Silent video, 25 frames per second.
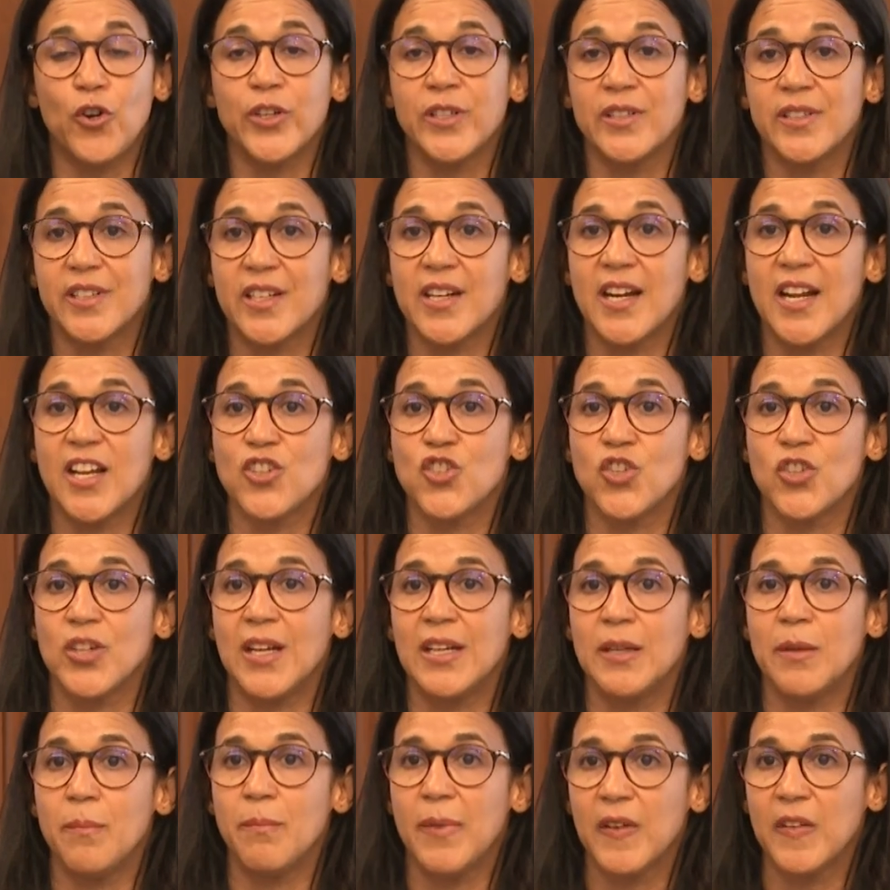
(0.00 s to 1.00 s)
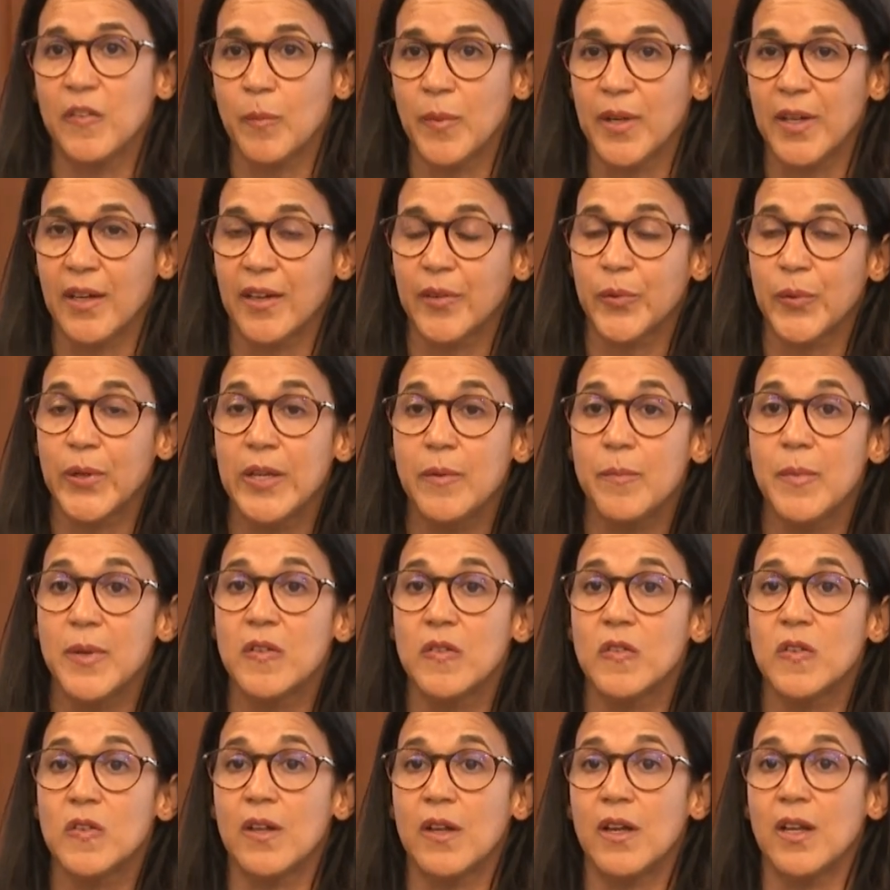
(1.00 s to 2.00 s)
international investment
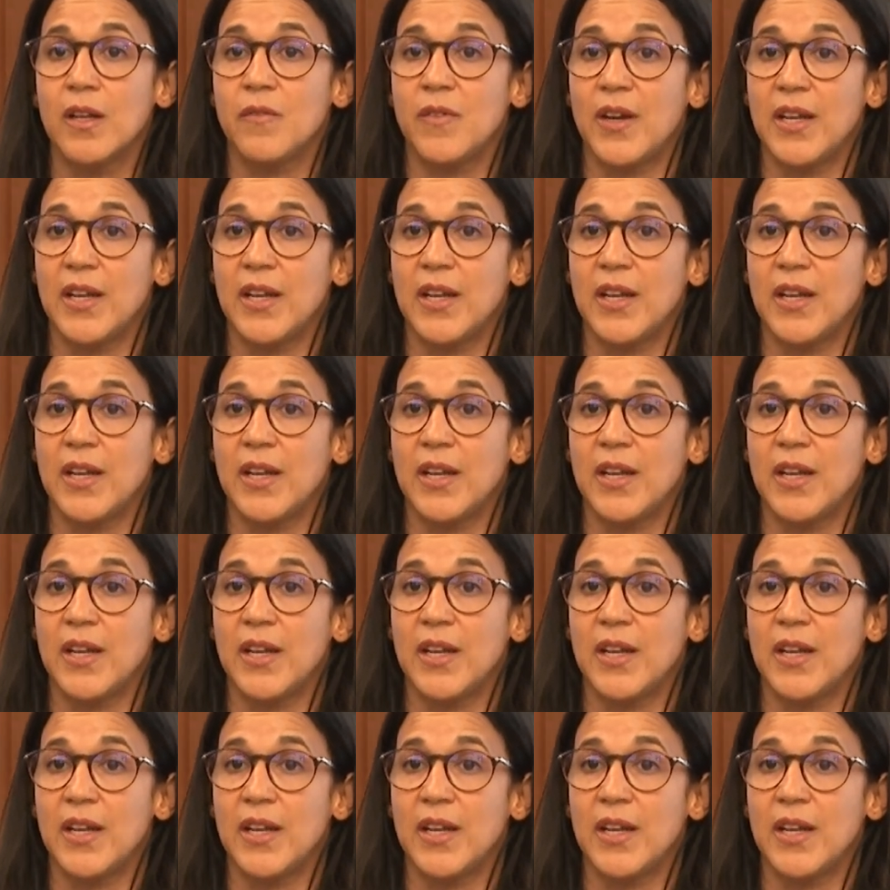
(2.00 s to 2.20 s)
agreements and